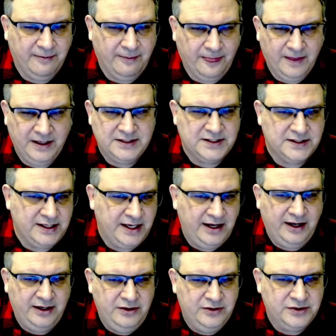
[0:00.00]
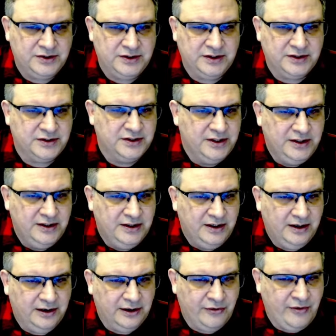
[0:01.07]
instead I use this
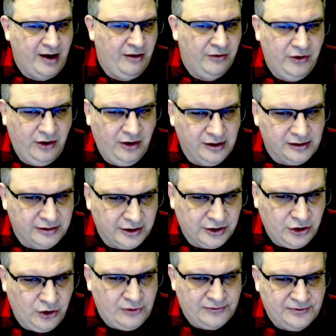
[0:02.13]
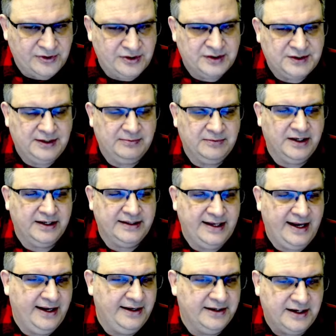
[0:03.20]
groundhog or a gopher or something like
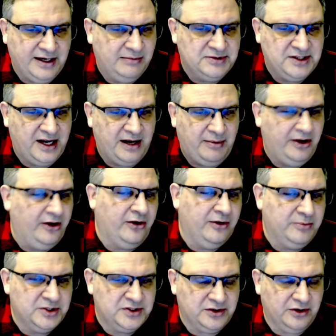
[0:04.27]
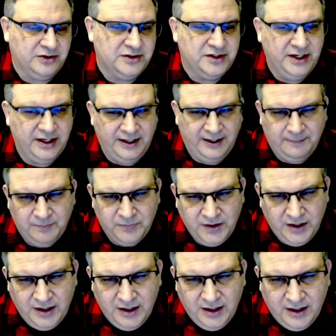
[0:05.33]
that, and it comes out of my arm and starts digging.
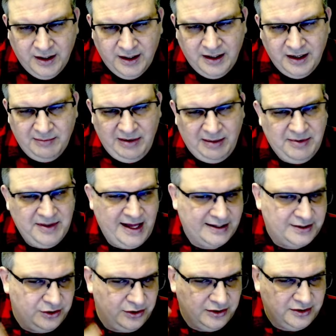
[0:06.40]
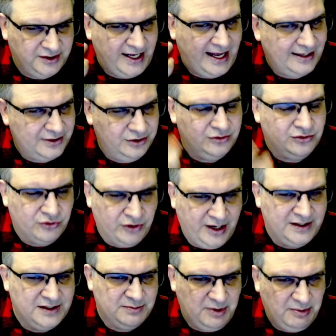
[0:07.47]
And maybe that tattoo
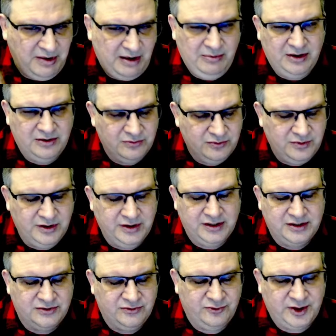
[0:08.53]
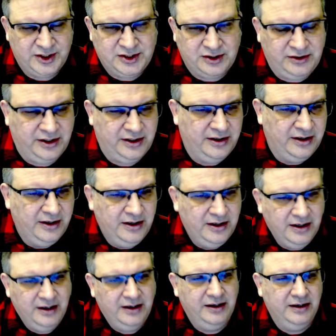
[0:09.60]
drains me. Maybe it really is physically
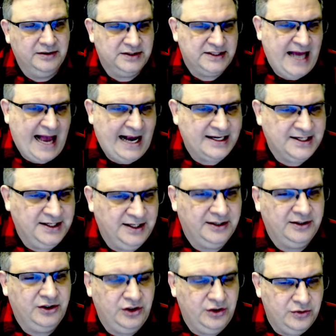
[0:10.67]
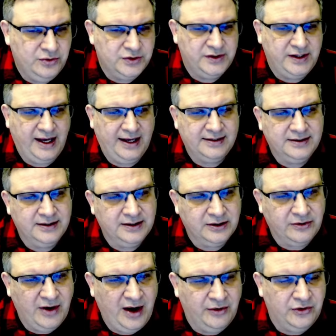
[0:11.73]
taxing to use that
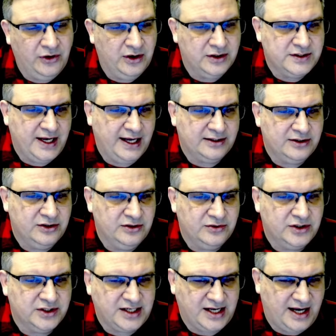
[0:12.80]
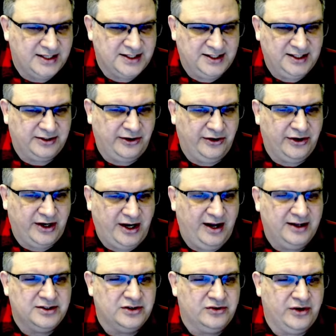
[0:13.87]
groundhog tattoo because I got to sit there and
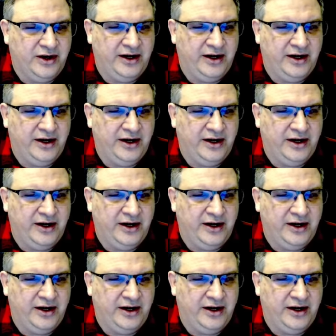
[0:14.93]
concentrate